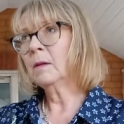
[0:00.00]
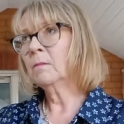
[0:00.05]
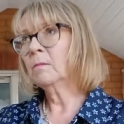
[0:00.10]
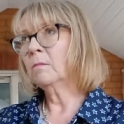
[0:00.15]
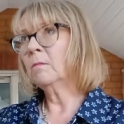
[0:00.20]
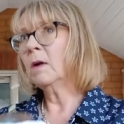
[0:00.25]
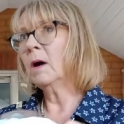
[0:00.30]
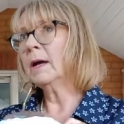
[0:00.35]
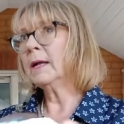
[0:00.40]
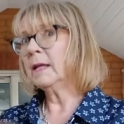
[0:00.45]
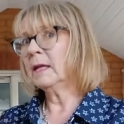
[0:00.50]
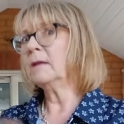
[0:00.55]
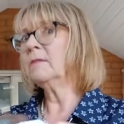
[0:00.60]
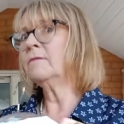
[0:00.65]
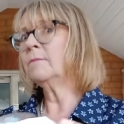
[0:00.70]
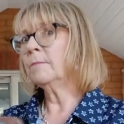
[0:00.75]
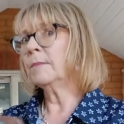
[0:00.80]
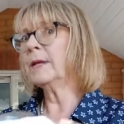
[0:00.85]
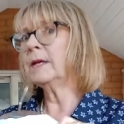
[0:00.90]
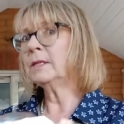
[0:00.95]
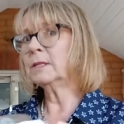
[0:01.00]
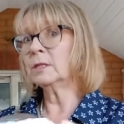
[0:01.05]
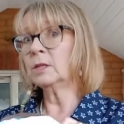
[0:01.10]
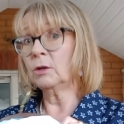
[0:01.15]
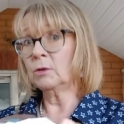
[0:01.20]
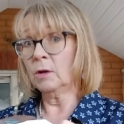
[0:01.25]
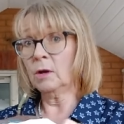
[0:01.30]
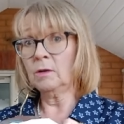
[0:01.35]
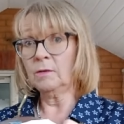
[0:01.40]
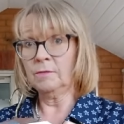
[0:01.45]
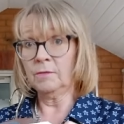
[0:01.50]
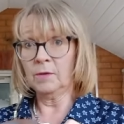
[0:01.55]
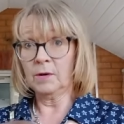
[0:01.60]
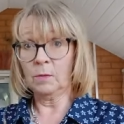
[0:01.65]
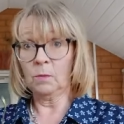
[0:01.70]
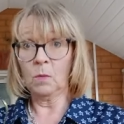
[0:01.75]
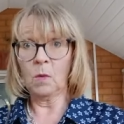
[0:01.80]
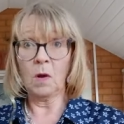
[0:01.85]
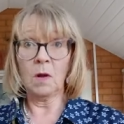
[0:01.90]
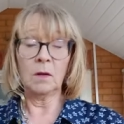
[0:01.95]
Might even be a sew over
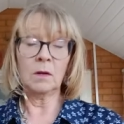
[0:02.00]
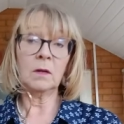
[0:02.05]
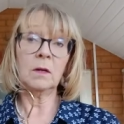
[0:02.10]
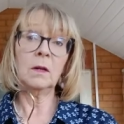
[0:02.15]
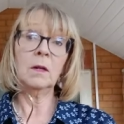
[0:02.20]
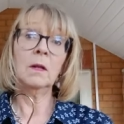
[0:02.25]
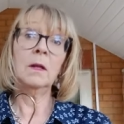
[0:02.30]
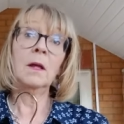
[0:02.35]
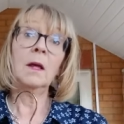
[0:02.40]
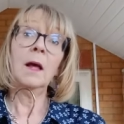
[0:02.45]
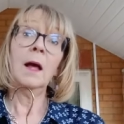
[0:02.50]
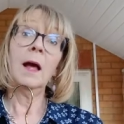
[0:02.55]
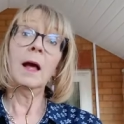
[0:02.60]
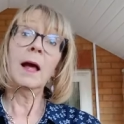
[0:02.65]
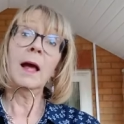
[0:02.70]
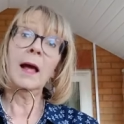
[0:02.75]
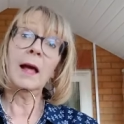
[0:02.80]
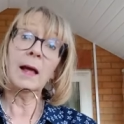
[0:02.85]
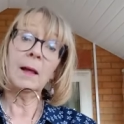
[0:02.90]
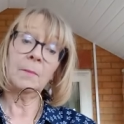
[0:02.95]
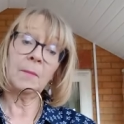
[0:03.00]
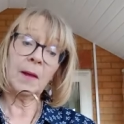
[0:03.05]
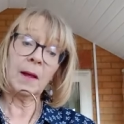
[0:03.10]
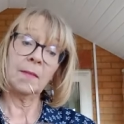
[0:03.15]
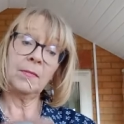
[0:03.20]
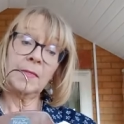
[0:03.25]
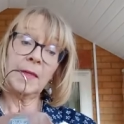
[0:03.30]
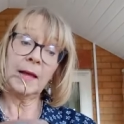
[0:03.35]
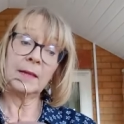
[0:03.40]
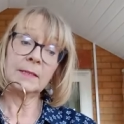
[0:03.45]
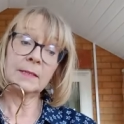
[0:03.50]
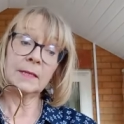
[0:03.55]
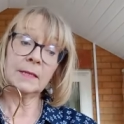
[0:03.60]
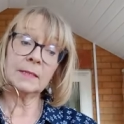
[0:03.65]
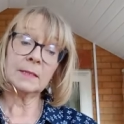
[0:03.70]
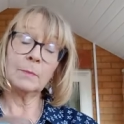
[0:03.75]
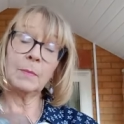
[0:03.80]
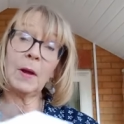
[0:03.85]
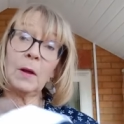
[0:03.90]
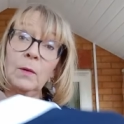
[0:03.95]
it one. And
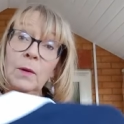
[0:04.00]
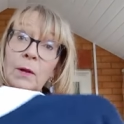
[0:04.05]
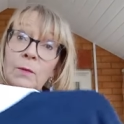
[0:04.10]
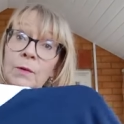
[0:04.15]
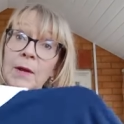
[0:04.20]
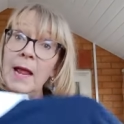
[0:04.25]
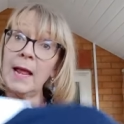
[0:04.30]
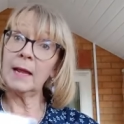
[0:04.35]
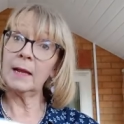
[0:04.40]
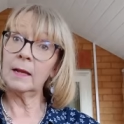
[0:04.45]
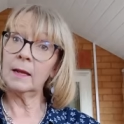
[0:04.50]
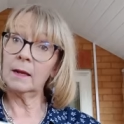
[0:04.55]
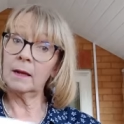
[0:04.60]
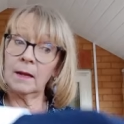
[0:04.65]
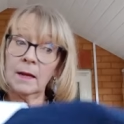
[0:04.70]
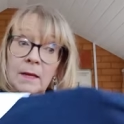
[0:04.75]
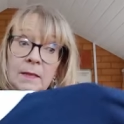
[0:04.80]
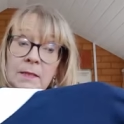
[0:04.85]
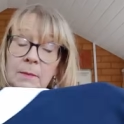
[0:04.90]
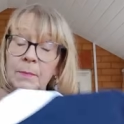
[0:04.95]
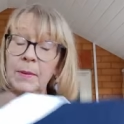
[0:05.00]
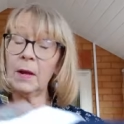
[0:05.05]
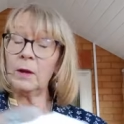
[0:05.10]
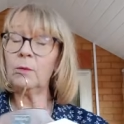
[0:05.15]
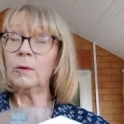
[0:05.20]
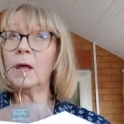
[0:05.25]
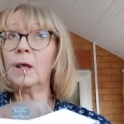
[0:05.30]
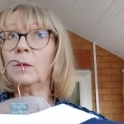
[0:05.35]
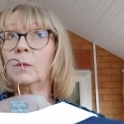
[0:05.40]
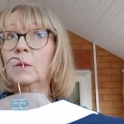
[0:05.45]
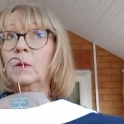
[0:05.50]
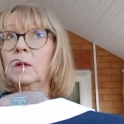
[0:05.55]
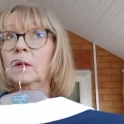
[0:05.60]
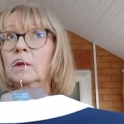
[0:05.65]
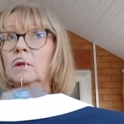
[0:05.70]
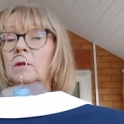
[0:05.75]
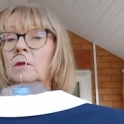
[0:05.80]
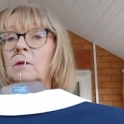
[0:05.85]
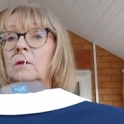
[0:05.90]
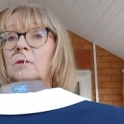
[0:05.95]
it's a polo net. It's a polo
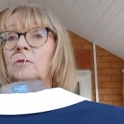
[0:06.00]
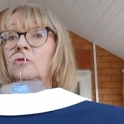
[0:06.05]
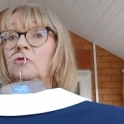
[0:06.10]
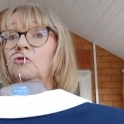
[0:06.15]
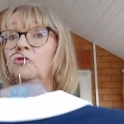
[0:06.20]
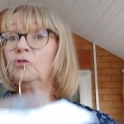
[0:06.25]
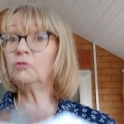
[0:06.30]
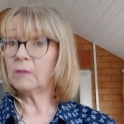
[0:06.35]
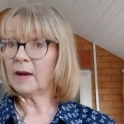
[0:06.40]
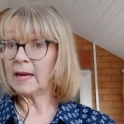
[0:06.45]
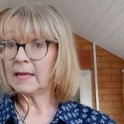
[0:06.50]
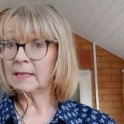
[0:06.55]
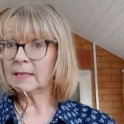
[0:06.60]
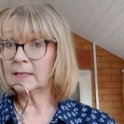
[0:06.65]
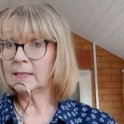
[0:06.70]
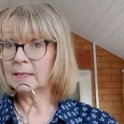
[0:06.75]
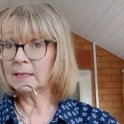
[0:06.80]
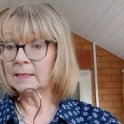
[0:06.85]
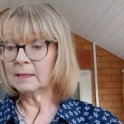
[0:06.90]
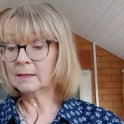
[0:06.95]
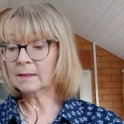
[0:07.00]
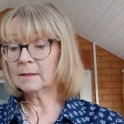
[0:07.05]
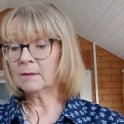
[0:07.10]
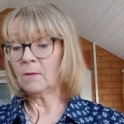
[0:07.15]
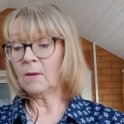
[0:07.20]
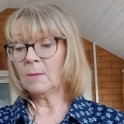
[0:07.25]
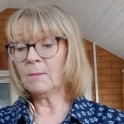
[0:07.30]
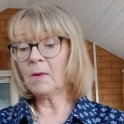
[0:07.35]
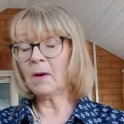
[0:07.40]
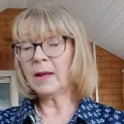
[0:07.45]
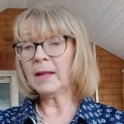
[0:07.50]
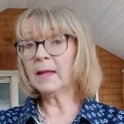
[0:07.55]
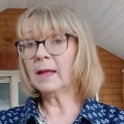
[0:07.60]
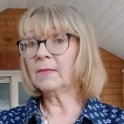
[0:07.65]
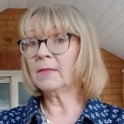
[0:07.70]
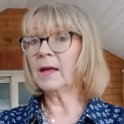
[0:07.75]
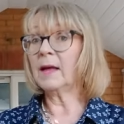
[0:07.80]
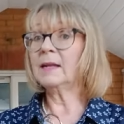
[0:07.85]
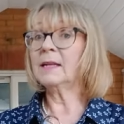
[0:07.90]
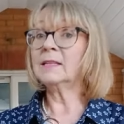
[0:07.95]
dress. So I might get
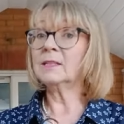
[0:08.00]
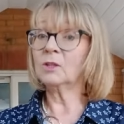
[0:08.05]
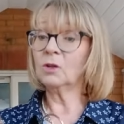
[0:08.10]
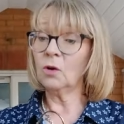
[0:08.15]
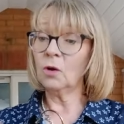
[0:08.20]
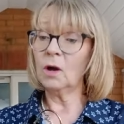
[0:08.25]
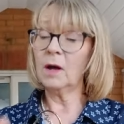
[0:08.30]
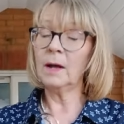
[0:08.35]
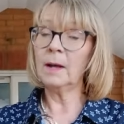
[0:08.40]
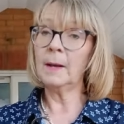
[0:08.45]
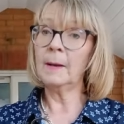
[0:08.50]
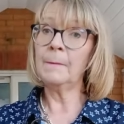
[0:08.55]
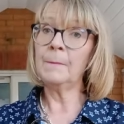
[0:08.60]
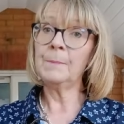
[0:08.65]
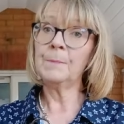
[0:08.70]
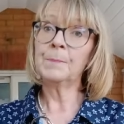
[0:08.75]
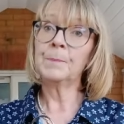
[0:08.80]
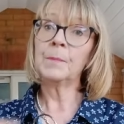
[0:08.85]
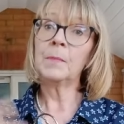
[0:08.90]
that. And it's got, it